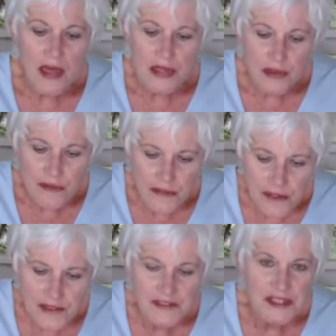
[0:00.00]
the
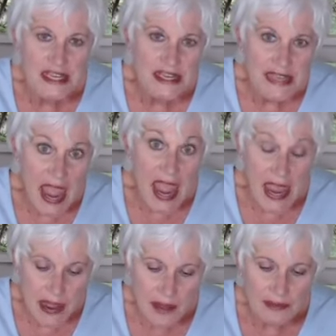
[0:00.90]
50
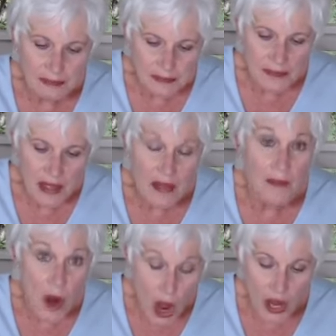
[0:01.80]
day
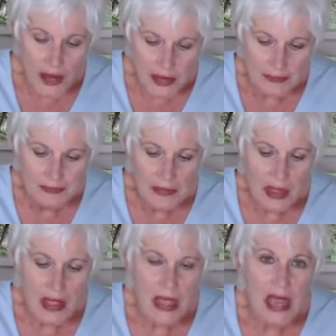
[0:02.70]
mark
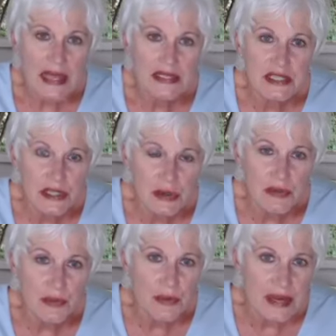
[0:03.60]
until
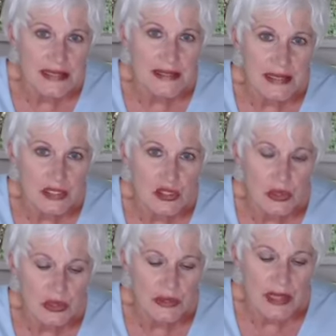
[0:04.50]
the
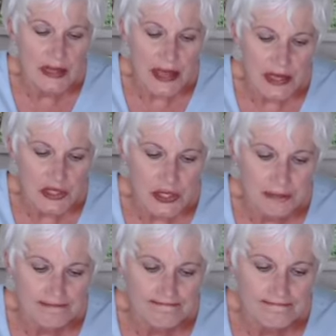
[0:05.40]
presidential
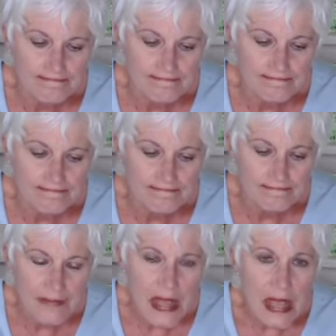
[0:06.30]
election.
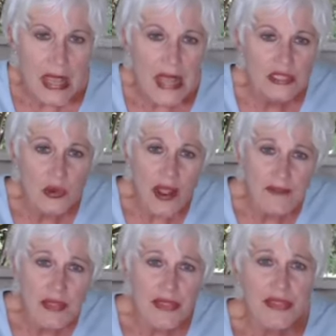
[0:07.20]
And so
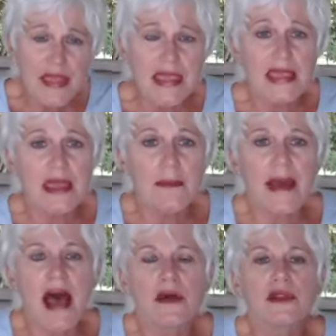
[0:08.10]
I've been thinking
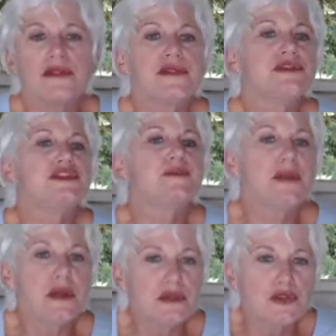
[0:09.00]
about the
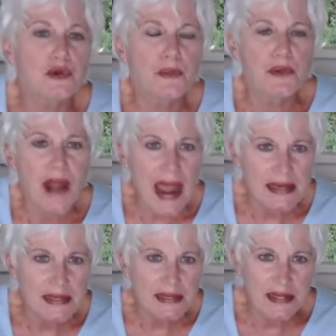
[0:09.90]
spiritual
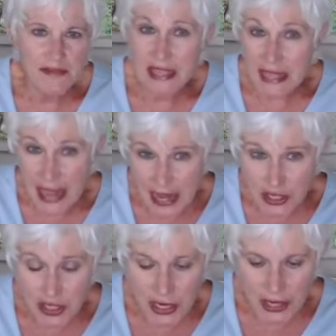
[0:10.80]
practice of
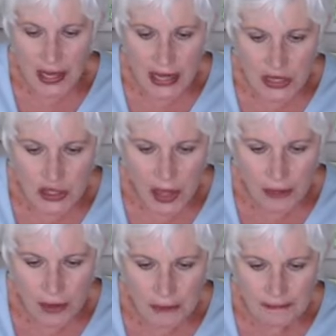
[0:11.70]
engaging each
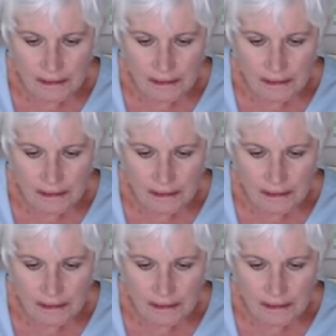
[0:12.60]
other.